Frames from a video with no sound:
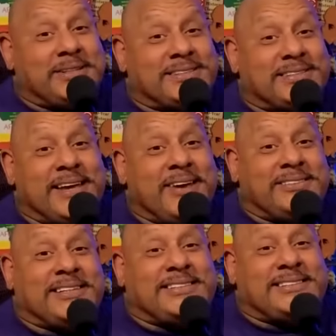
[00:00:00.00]
was,
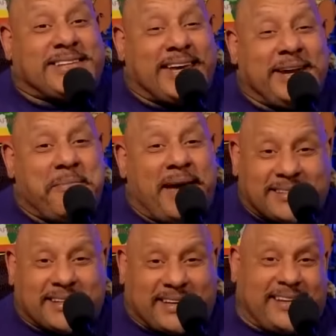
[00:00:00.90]
this skinny
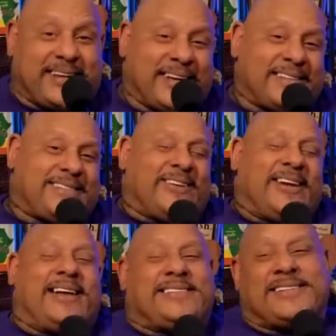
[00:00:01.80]
Mexican kid. So
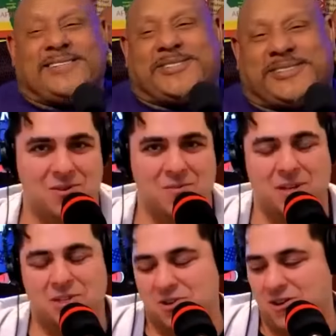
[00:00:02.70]
that's sorry. want
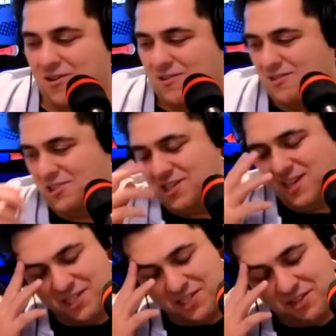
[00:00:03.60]
to make sure. She
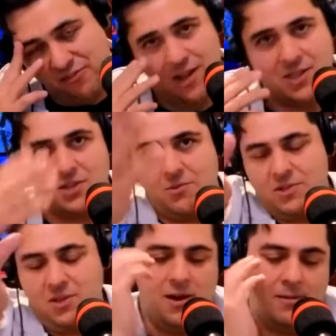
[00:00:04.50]
all right, but friend zone
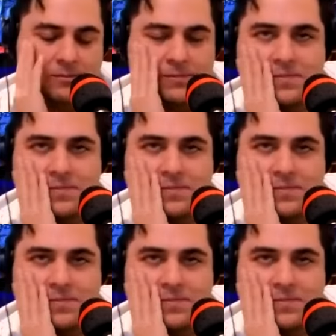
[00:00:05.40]
goes sorry. to show